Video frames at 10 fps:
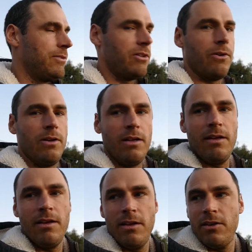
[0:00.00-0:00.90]
So
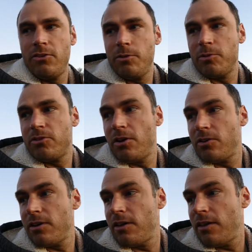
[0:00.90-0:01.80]
super
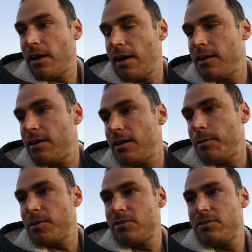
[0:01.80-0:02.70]
stoked on that.
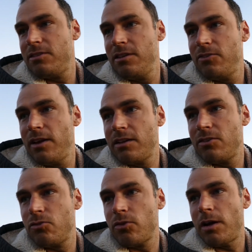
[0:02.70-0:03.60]
I'll see if I
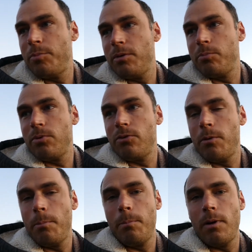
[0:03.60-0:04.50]
can drop up
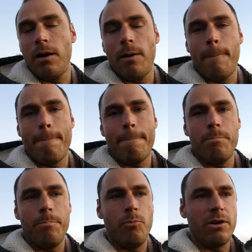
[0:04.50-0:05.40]

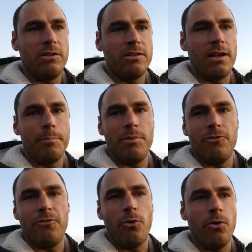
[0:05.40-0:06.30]
what it looked like
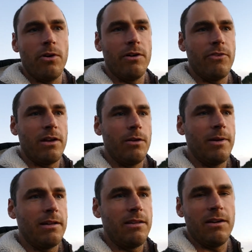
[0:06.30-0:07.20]
before, if I can go
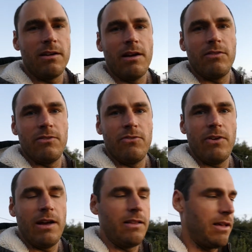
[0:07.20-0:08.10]
back in the archives and
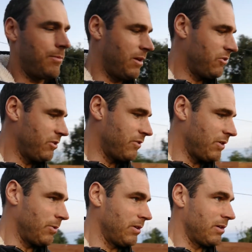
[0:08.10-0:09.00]
find that. I'm not sure if
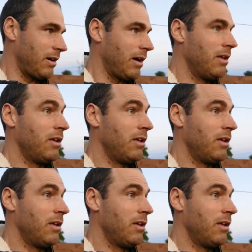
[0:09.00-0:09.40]
I will or not.